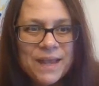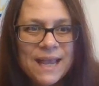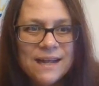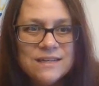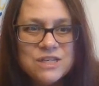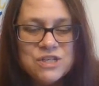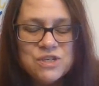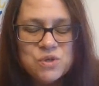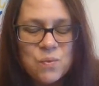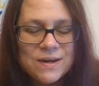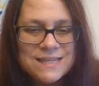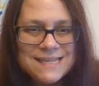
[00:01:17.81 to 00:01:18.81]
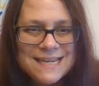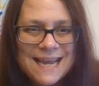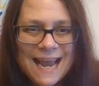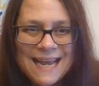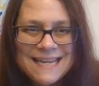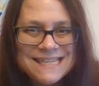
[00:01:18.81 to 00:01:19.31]
In
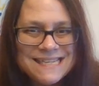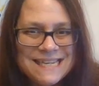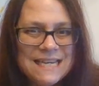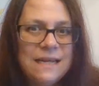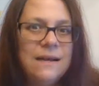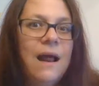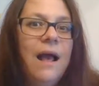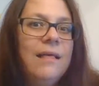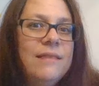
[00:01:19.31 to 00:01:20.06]
2018,